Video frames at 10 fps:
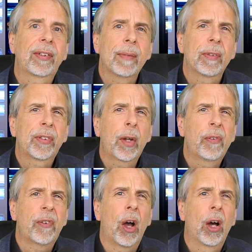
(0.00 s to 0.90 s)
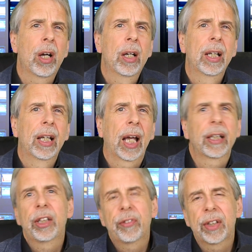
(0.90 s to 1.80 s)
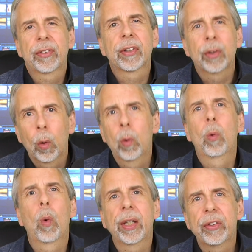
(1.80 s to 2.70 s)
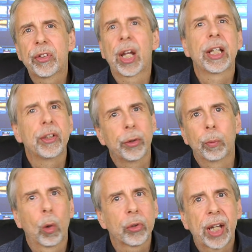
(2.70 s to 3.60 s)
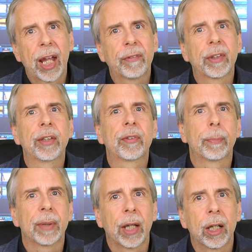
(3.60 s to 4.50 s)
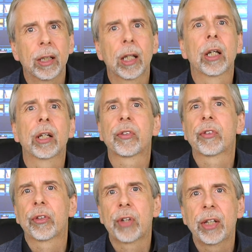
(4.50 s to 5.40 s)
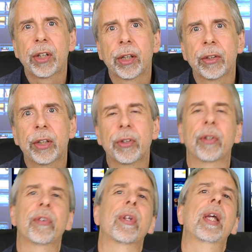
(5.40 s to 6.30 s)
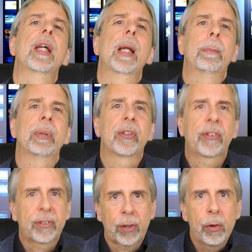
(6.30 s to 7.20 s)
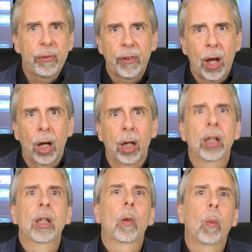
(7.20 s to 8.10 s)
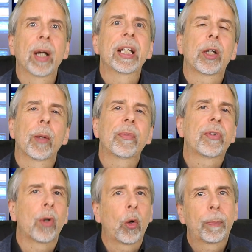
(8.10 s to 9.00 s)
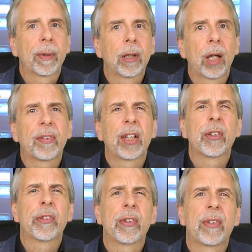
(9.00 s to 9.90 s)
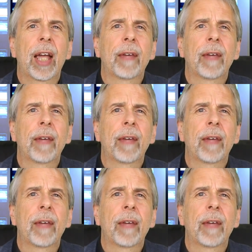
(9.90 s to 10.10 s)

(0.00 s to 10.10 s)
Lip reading: Except that so far, and these things can always change. You watch carefully to be alert to changing conditions. But so far, when it comes to hospitalizations and